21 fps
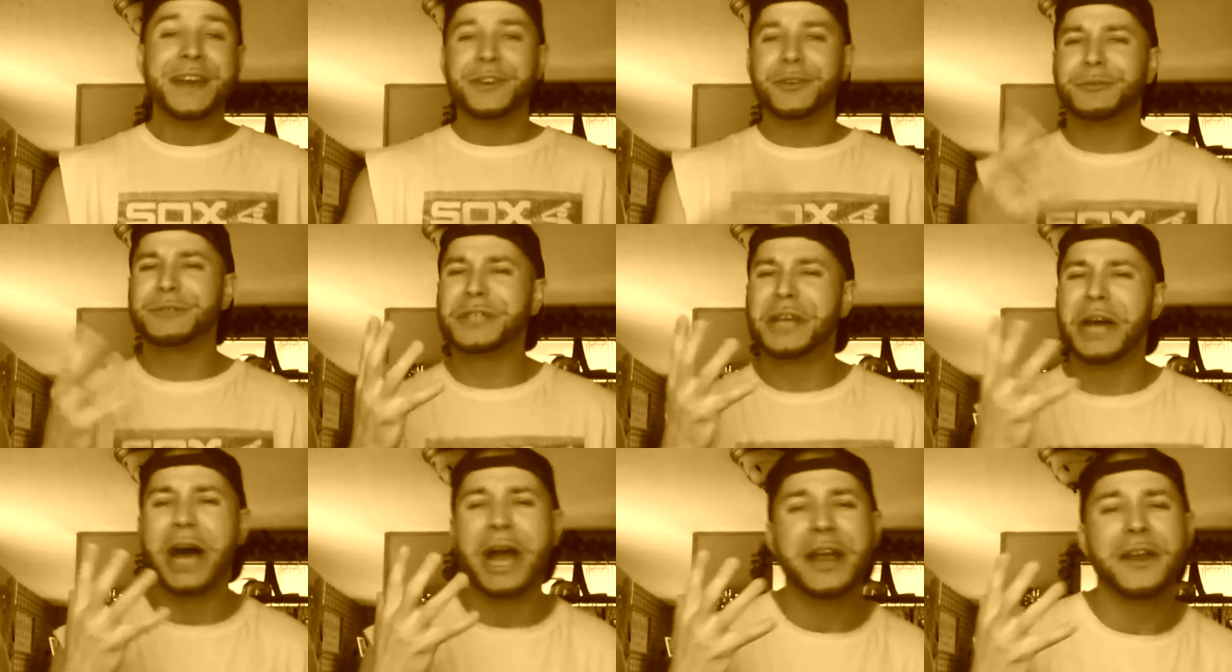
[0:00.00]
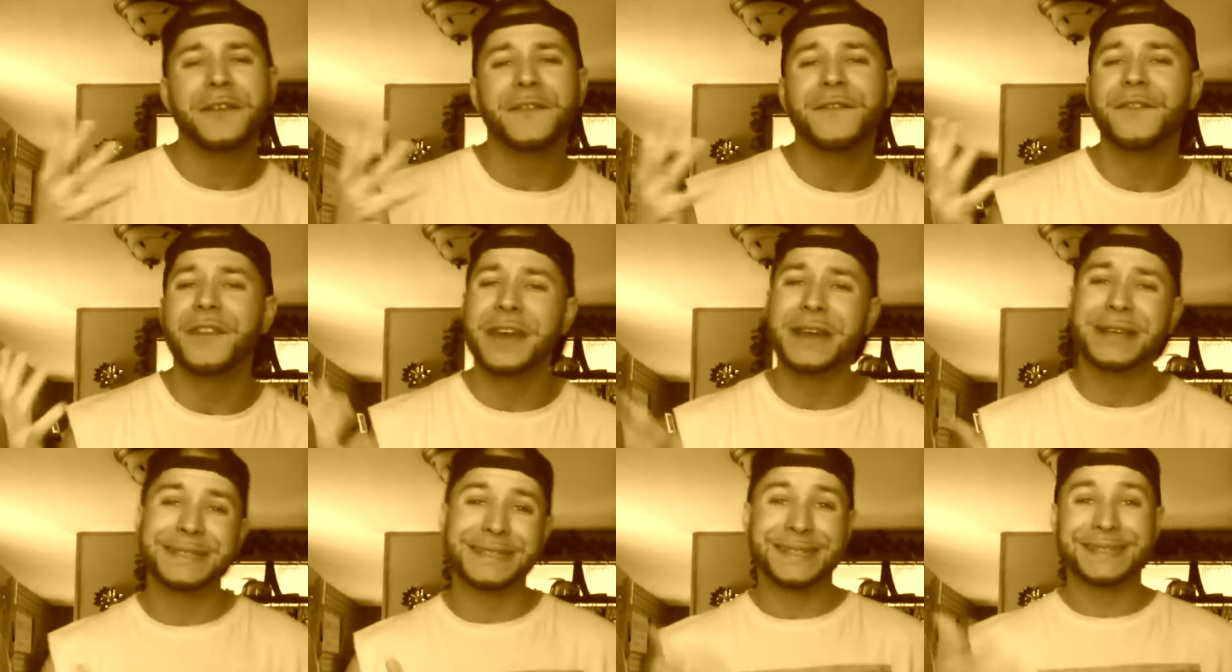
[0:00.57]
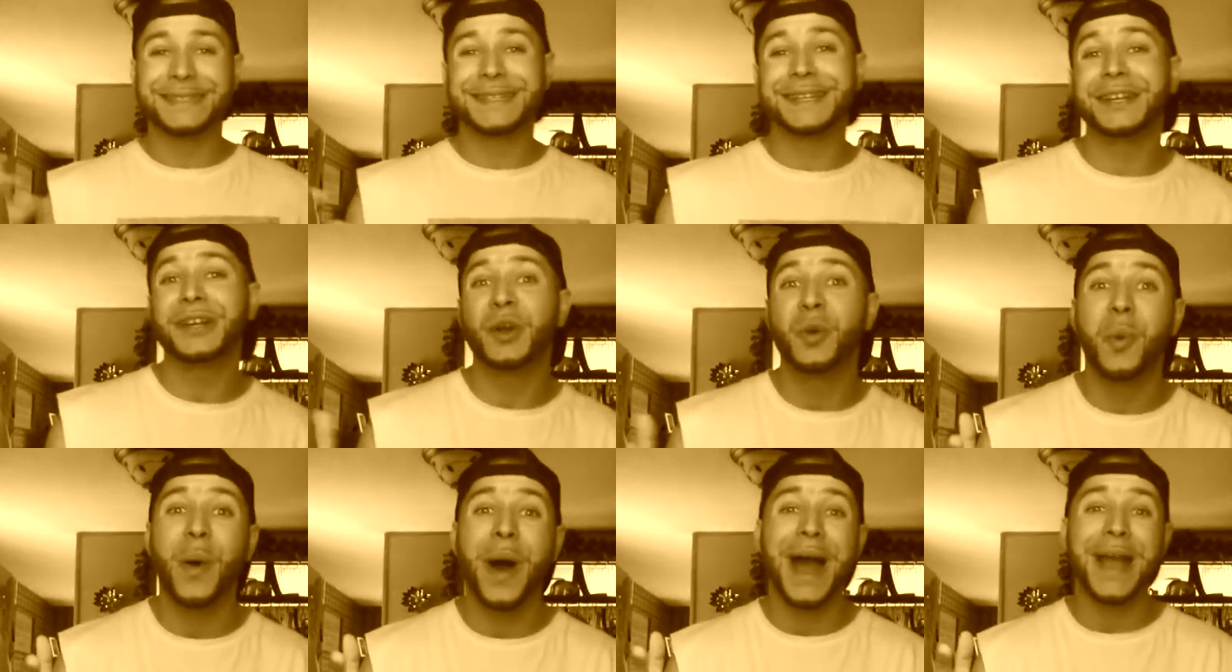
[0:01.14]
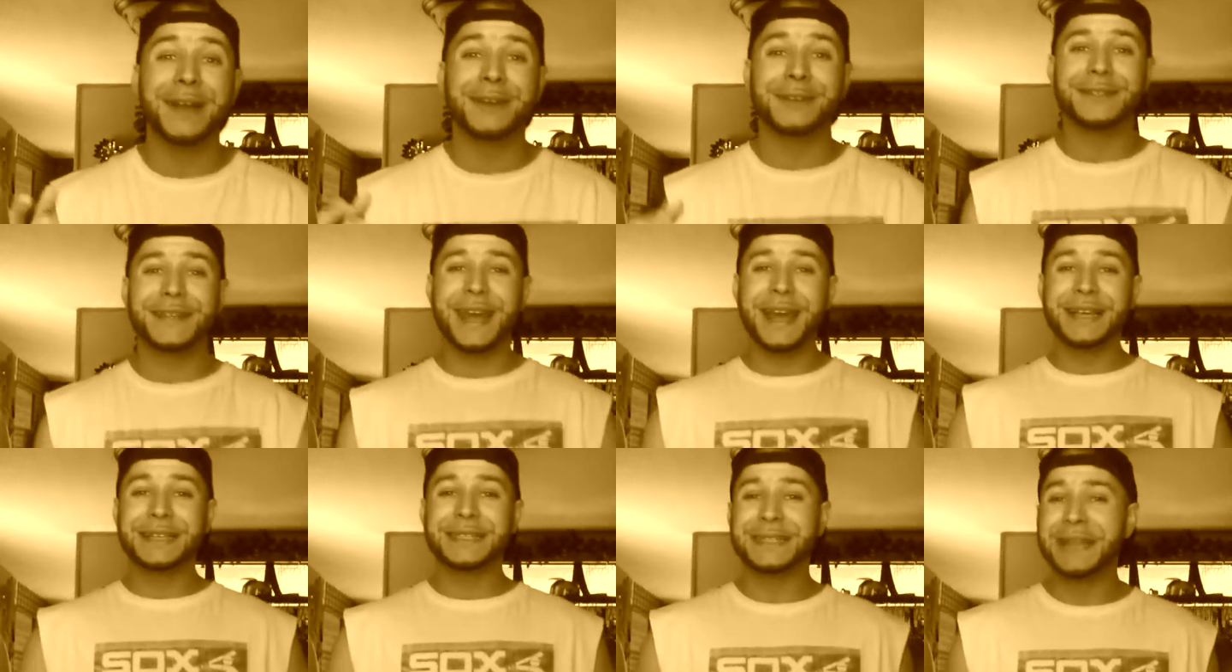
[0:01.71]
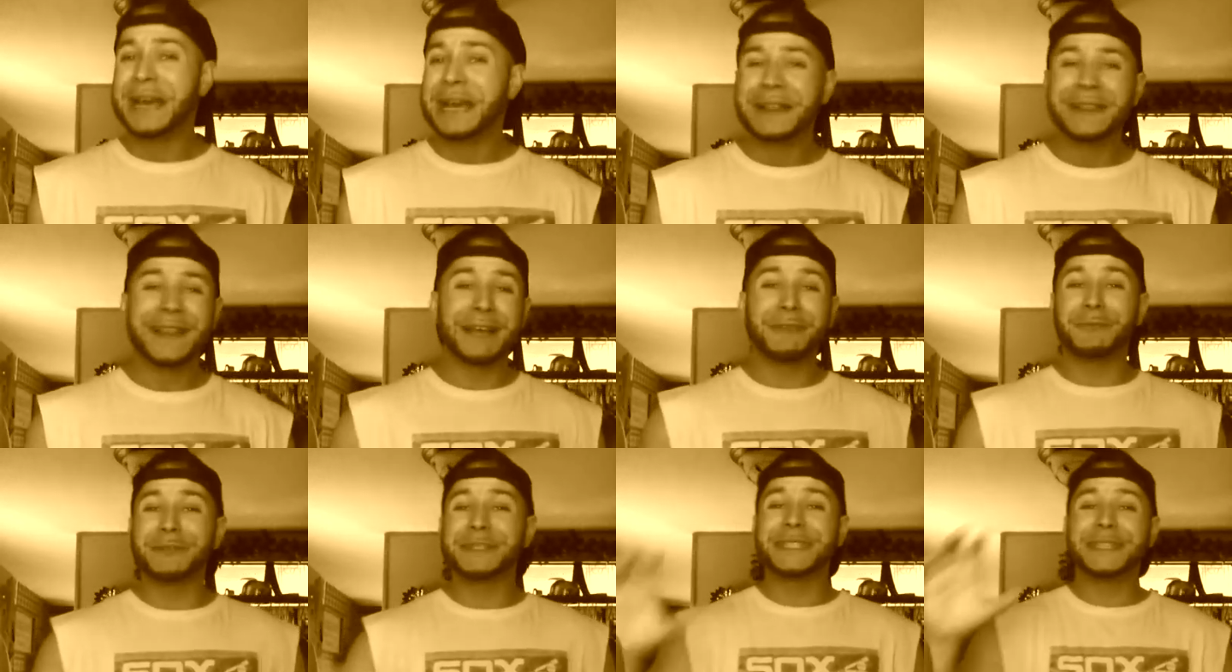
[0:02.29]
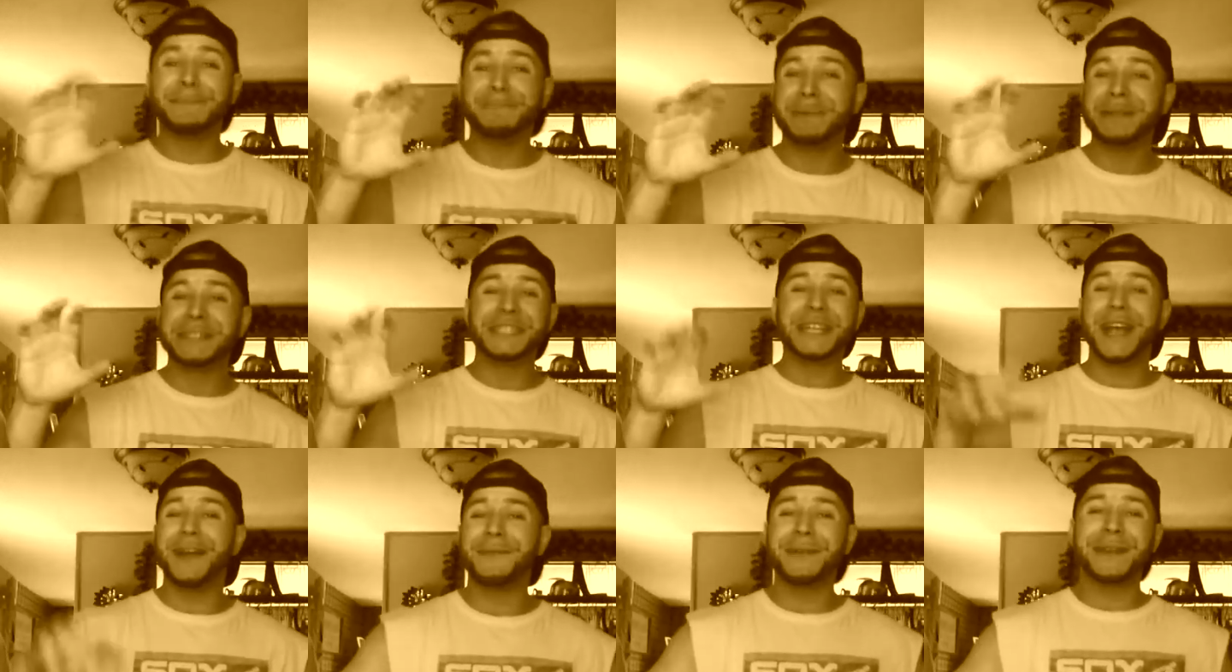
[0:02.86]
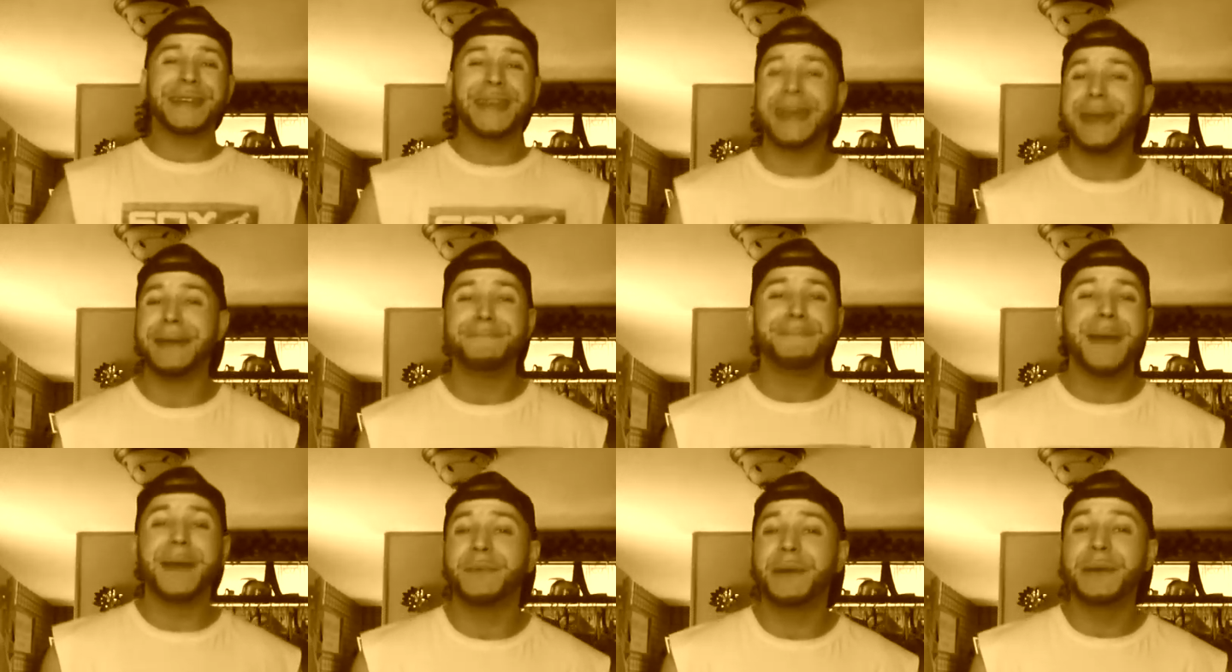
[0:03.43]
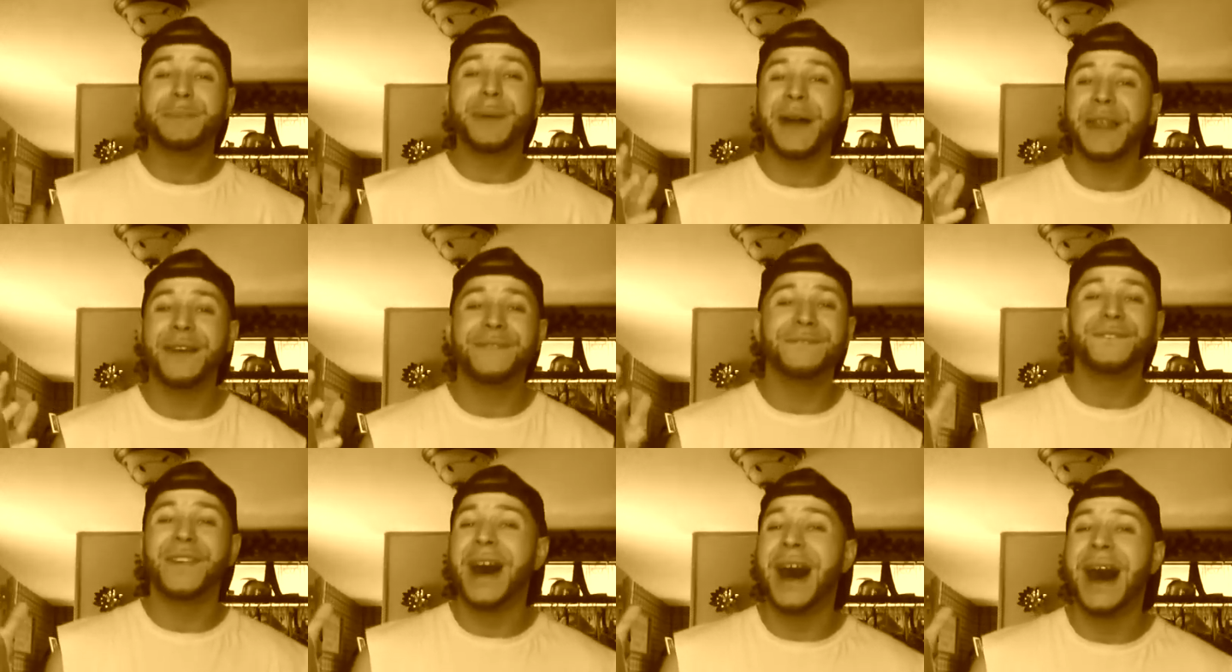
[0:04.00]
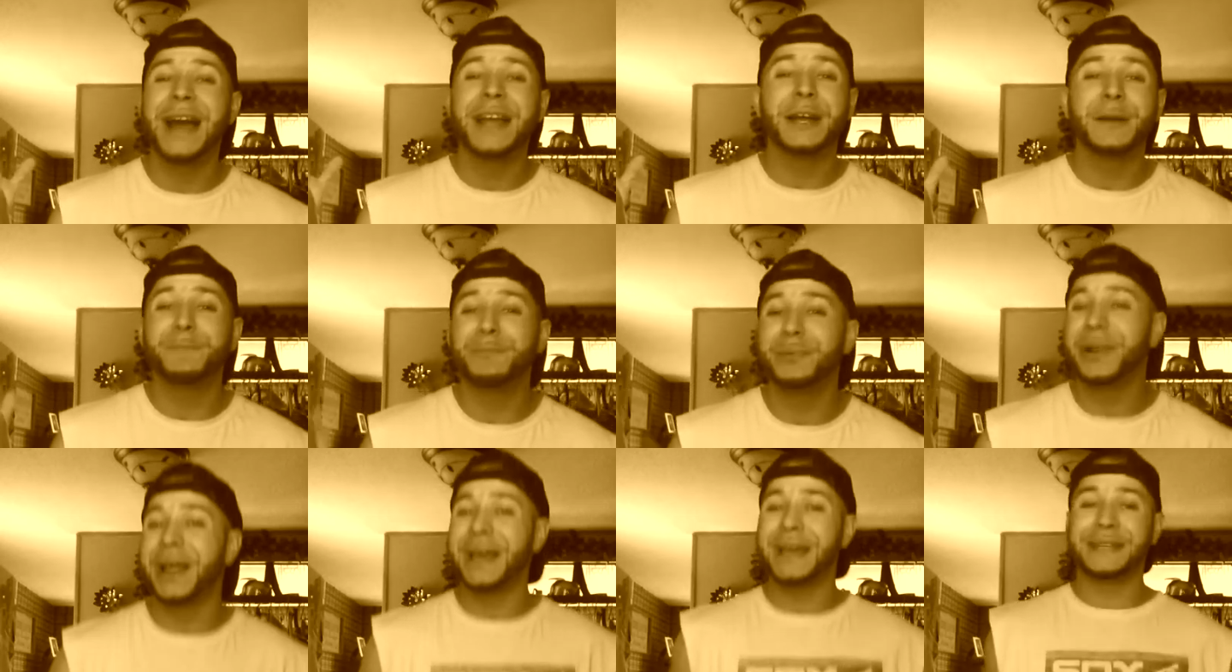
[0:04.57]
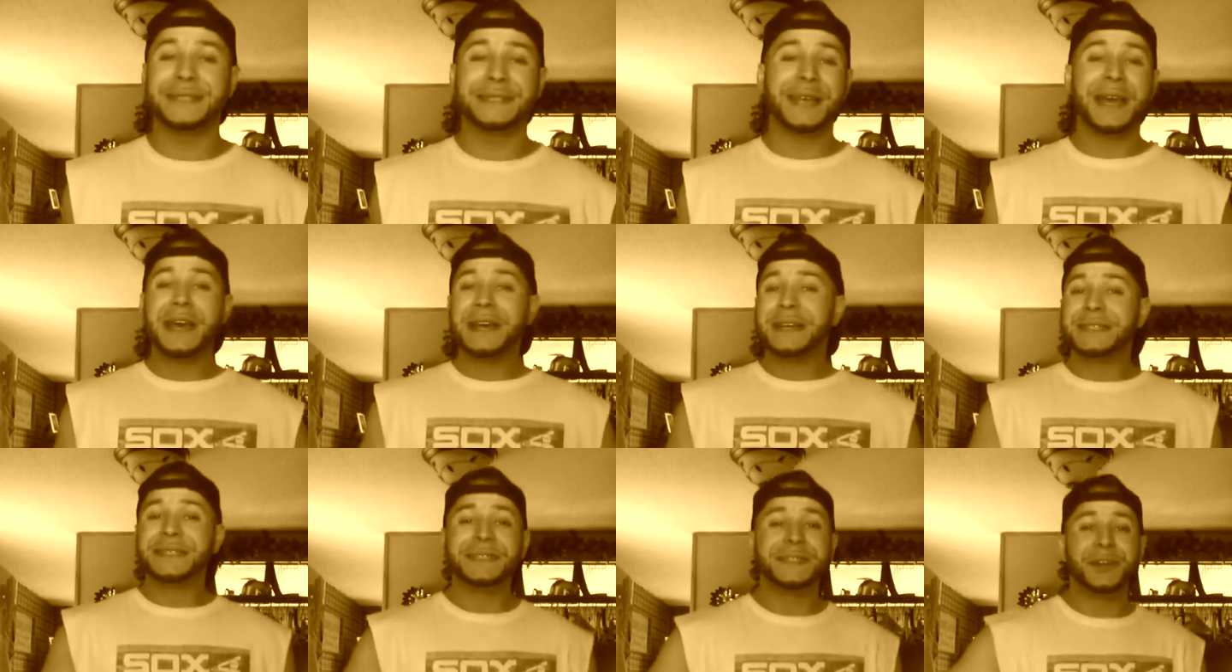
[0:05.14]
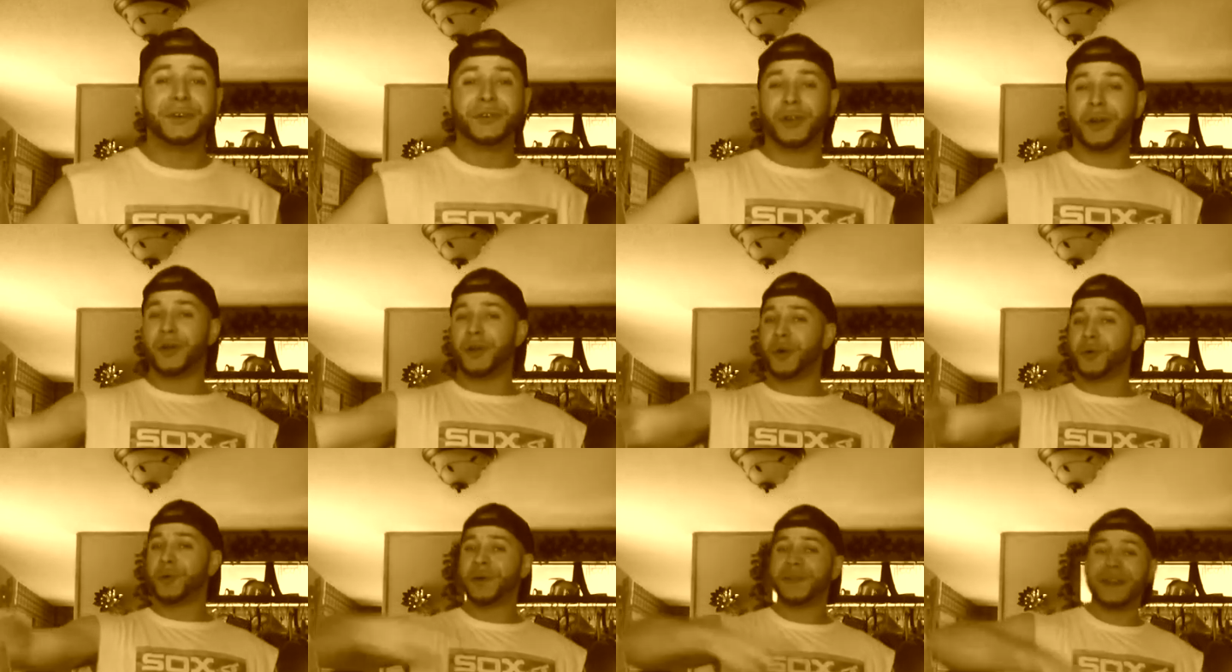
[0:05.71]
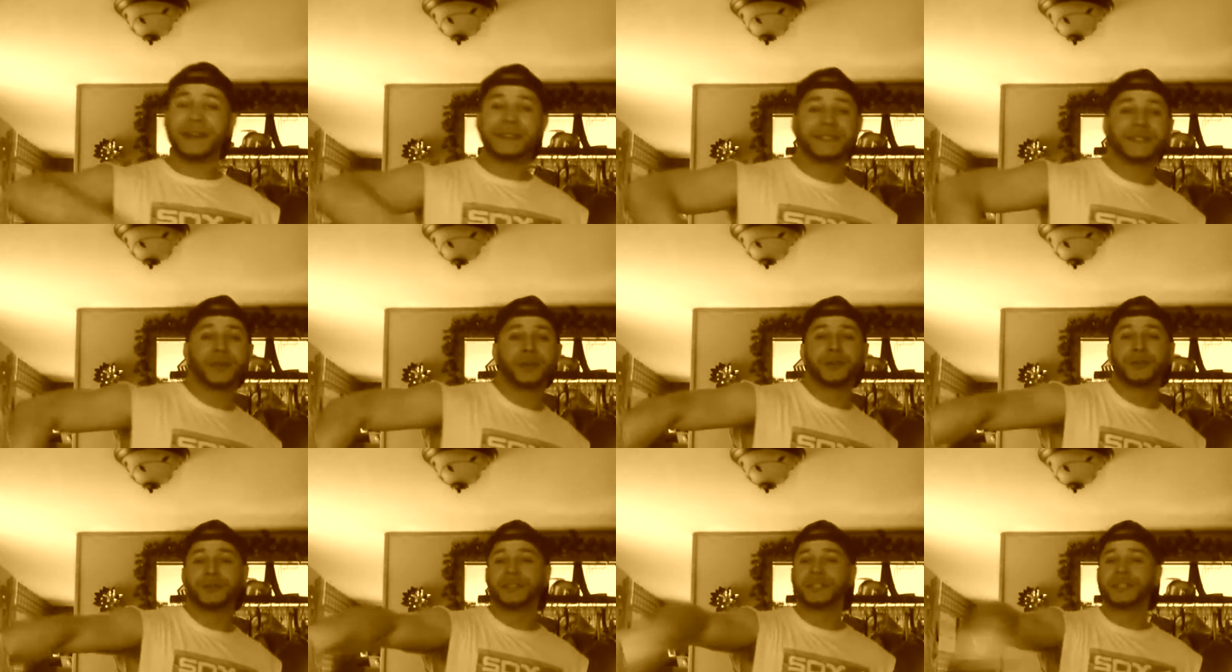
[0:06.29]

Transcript: No tired face, it's an acquired taste, like we're sipping sherry, getting married by the fireplace. Still don't know where that circle